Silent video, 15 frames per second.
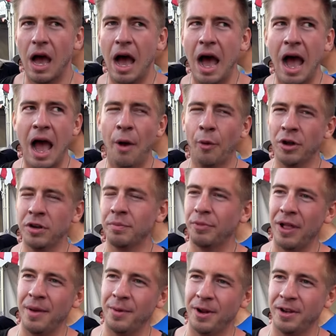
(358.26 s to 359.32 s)
I wouldn't
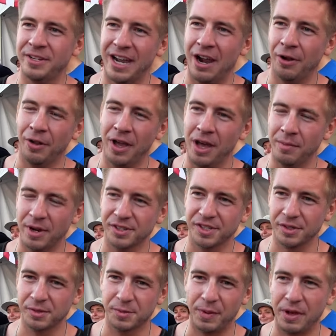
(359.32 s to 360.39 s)
blame it entirely on
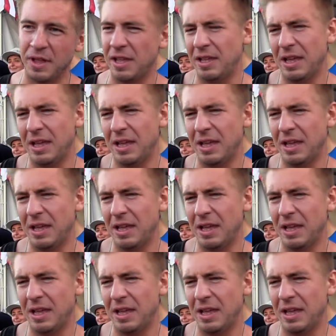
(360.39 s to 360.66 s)
Muslims, but